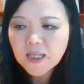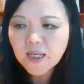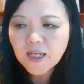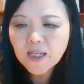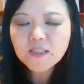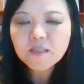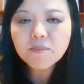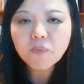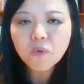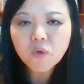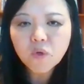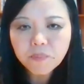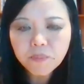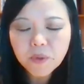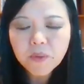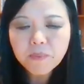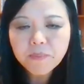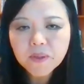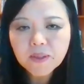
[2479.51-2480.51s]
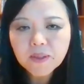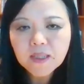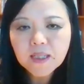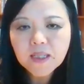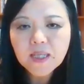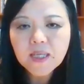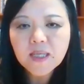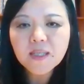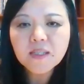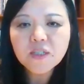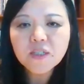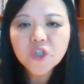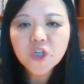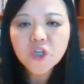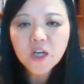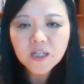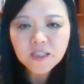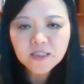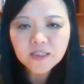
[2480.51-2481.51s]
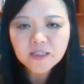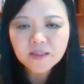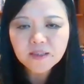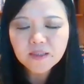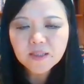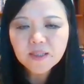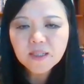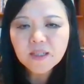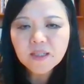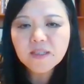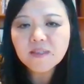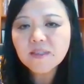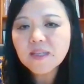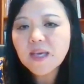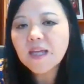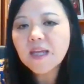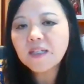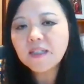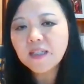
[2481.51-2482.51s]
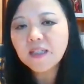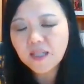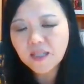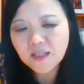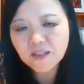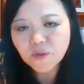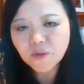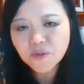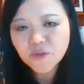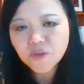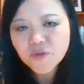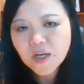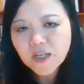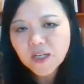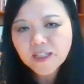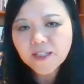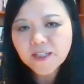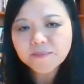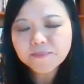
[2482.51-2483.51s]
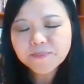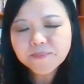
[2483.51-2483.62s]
is more popular in China than in Australia?